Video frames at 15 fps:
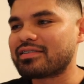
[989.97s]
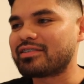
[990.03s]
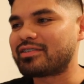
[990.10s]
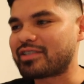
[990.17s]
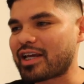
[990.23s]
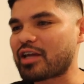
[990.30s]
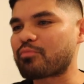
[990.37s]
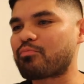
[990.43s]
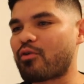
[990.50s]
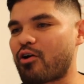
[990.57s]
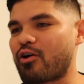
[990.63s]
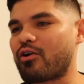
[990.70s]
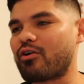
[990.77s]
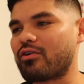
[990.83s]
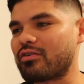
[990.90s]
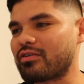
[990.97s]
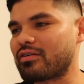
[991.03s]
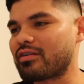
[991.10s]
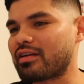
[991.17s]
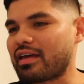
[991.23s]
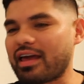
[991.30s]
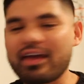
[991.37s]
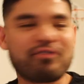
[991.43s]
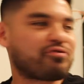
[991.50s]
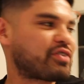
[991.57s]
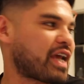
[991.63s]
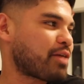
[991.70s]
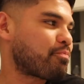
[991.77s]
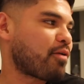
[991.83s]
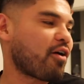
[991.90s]
Jake Paul. If
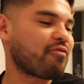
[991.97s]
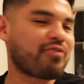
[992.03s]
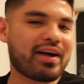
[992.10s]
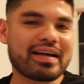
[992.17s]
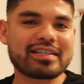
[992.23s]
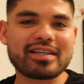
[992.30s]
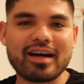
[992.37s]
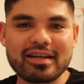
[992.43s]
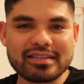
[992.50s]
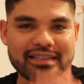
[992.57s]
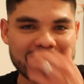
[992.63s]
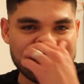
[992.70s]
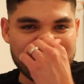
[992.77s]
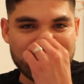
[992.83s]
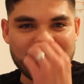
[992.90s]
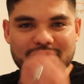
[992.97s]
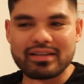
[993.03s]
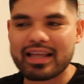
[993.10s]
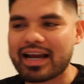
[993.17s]
Jake Paul fights Austin though,